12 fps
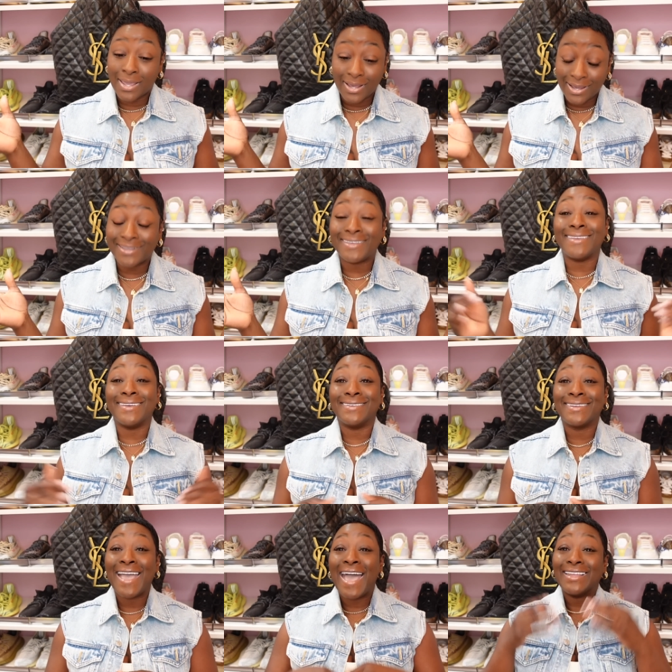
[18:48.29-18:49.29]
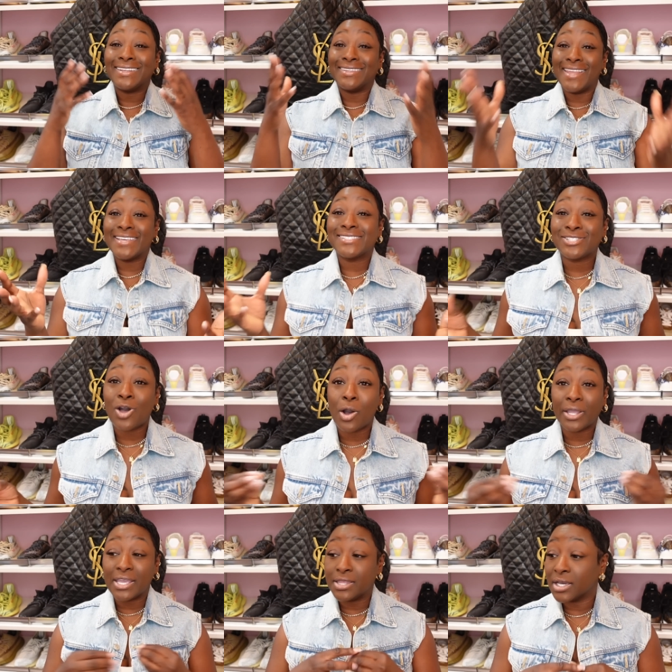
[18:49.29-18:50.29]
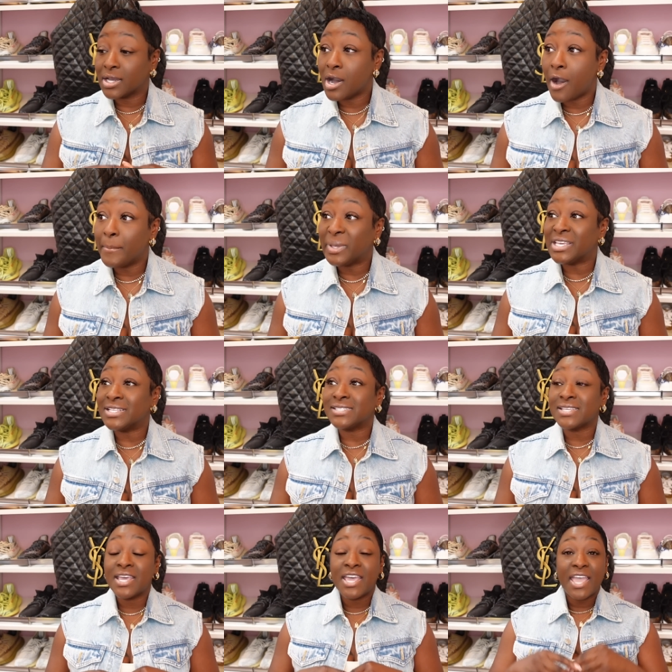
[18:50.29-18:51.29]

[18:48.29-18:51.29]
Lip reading: Again, let's talk in the comments.